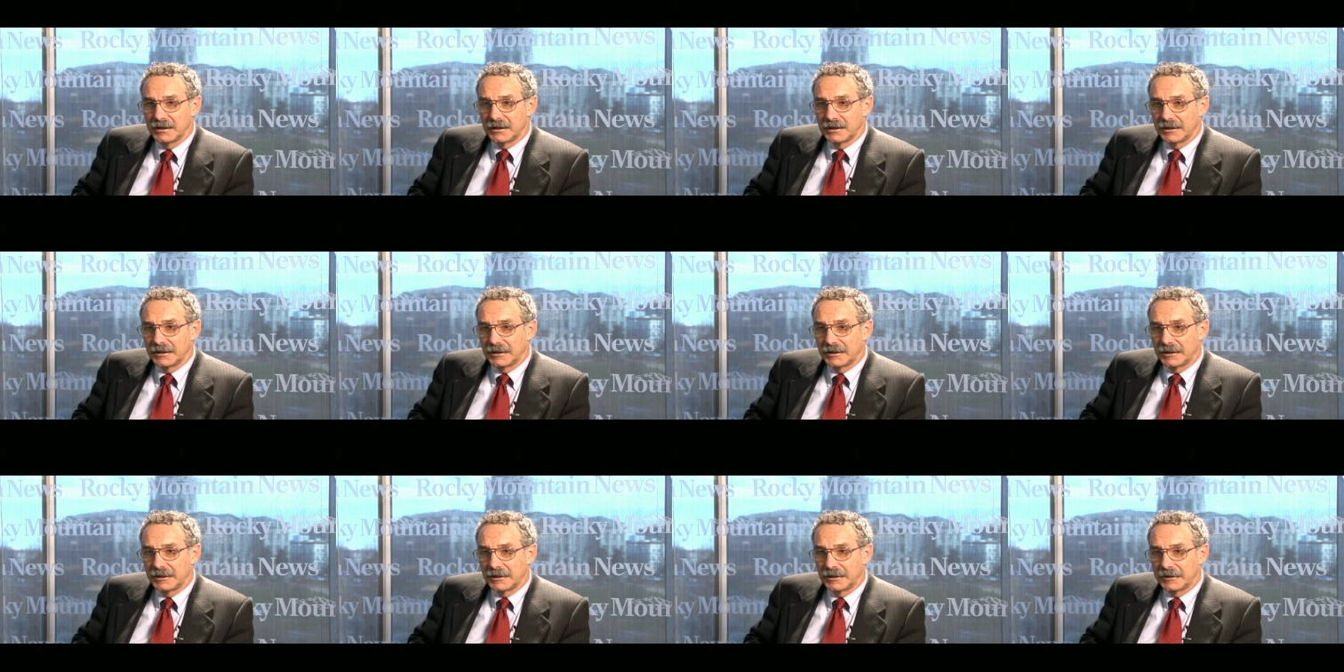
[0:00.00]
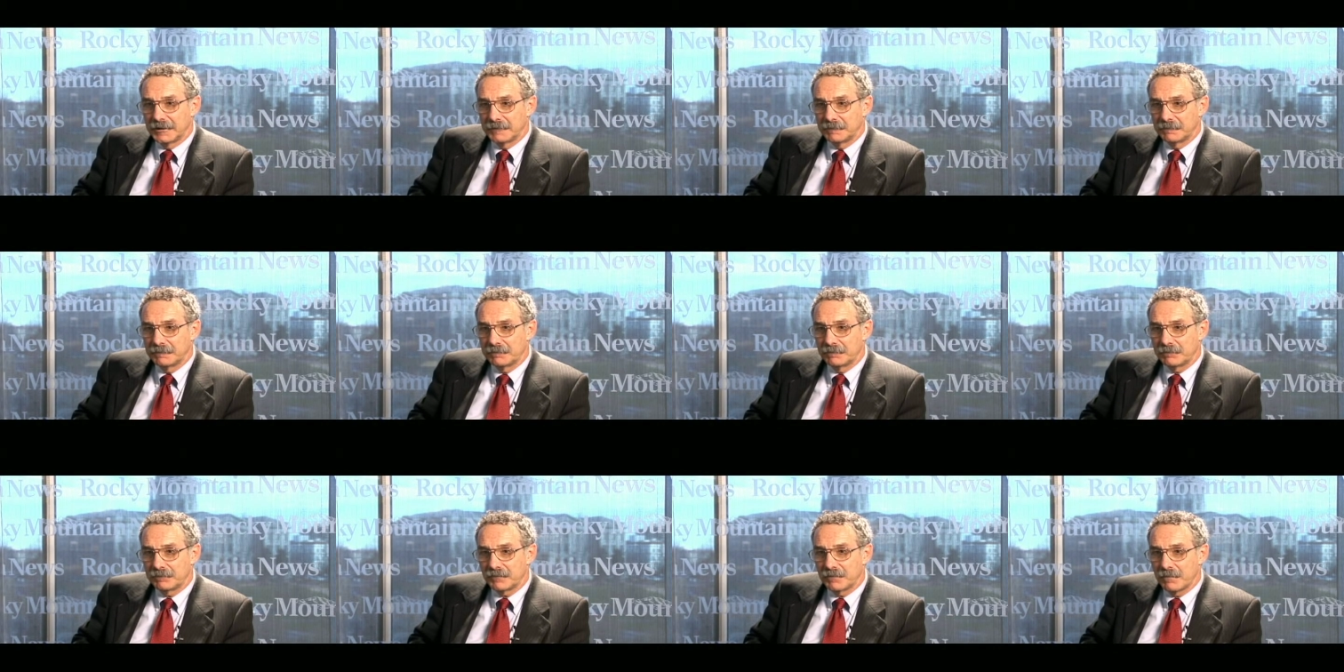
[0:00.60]

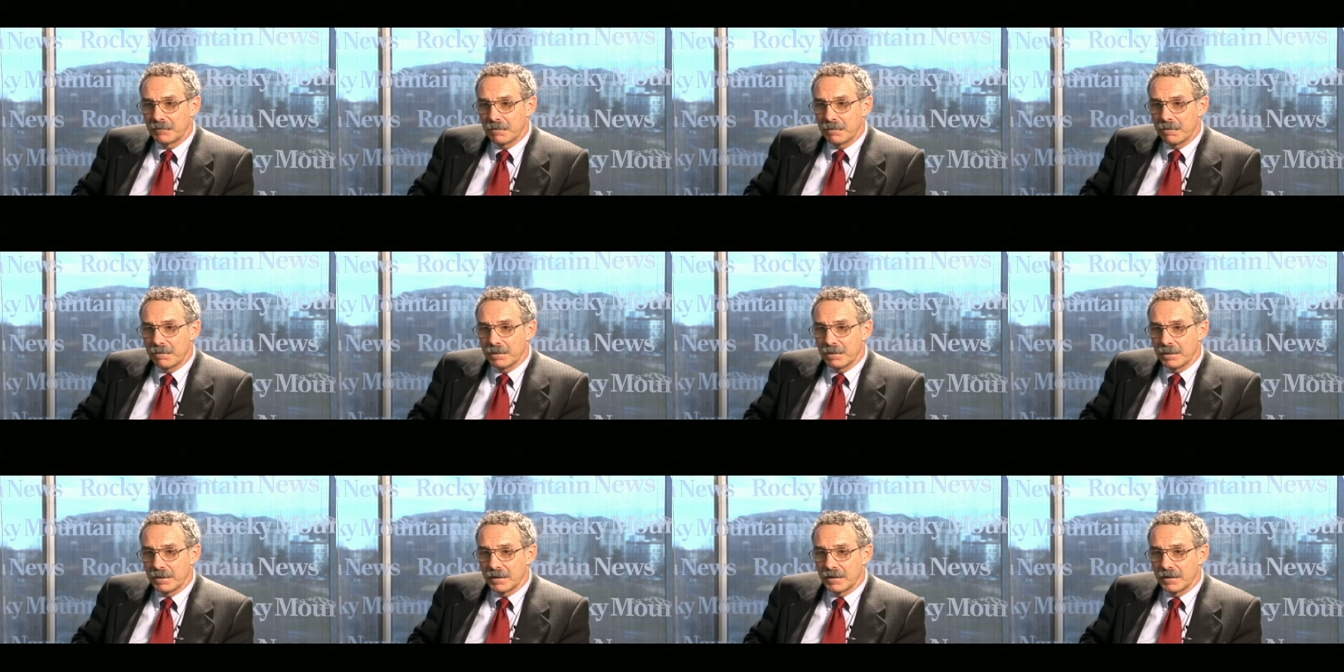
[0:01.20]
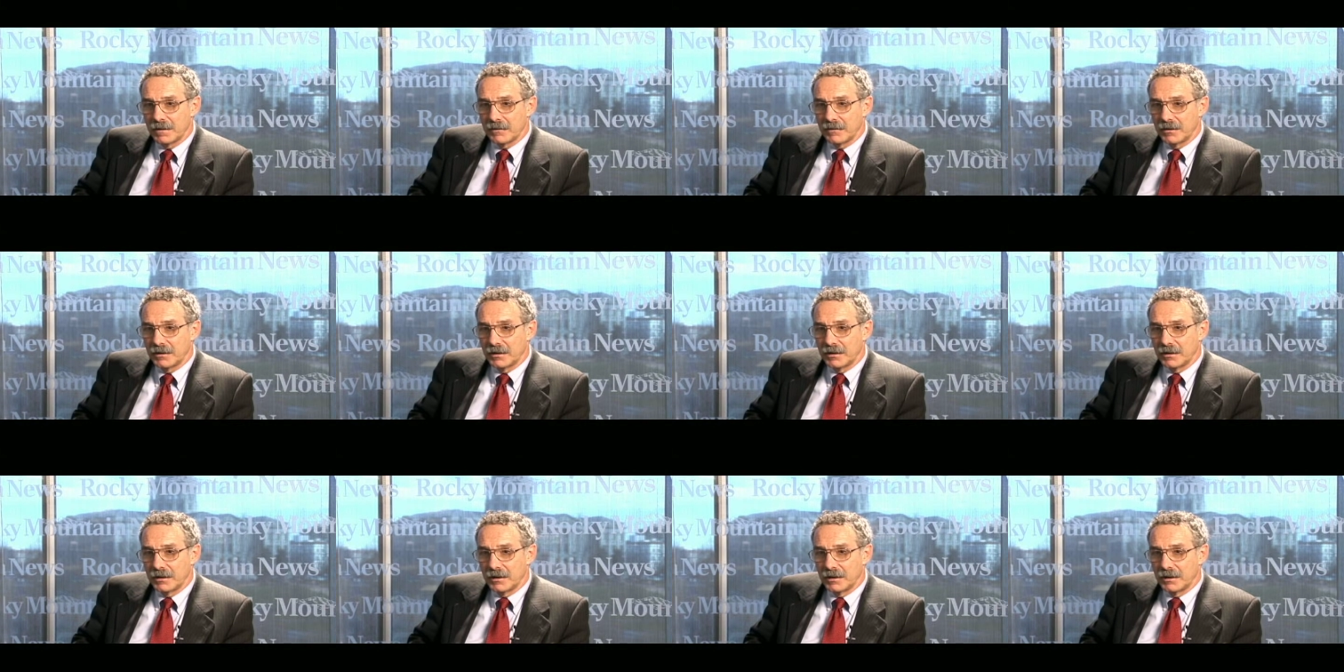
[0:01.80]
Um,
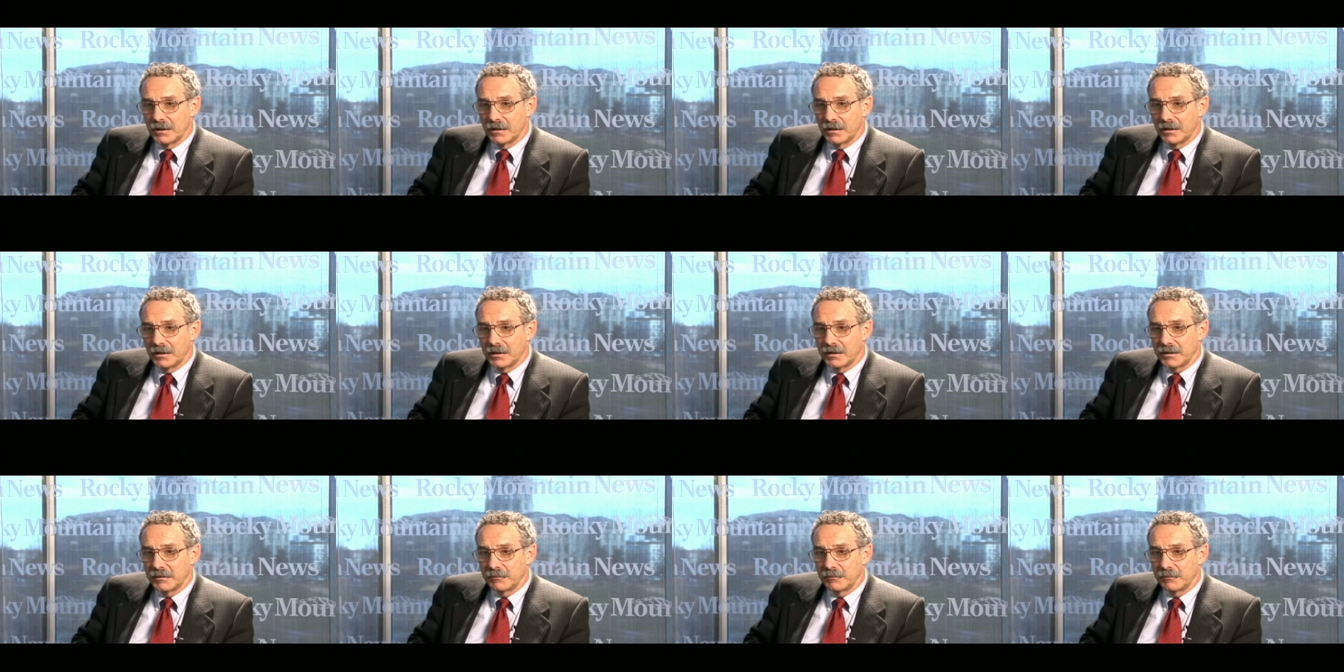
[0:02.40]
uh,